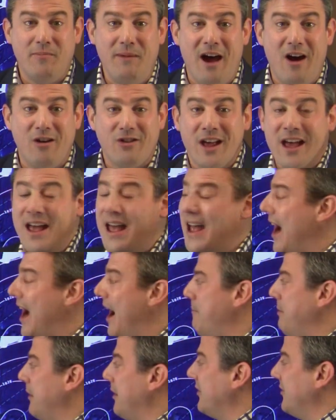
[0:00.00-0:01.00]
out
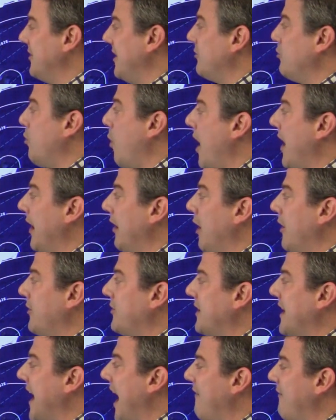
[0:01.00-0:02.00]
because there's quite a lot to
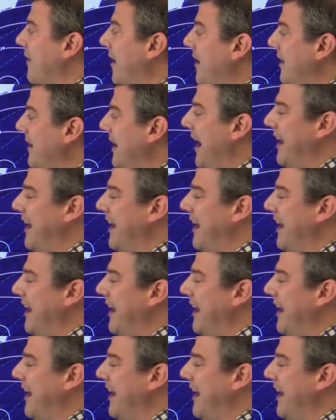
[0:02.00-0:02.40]
cover,